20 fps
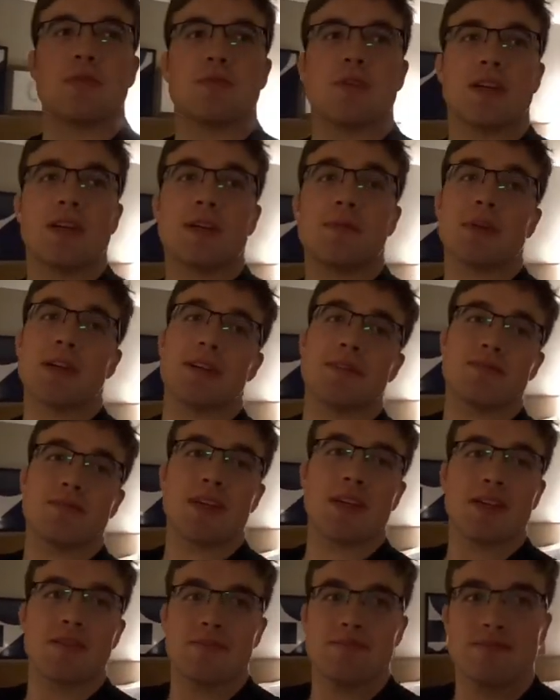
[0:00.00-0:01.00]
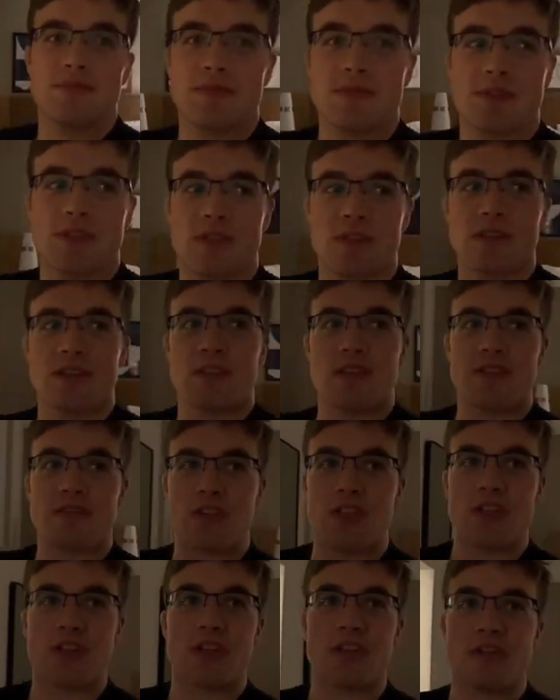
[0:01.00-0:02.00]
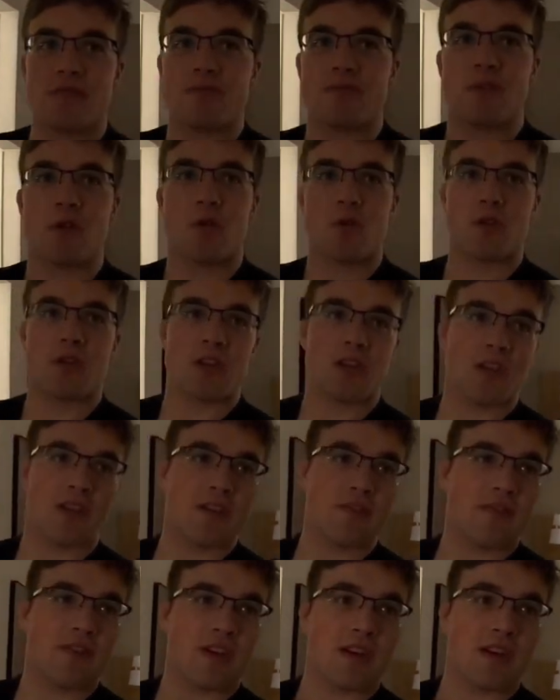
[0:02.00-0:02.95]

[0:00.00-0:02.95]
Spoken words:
but yeah, man, hey, you know, you live and learn, or you live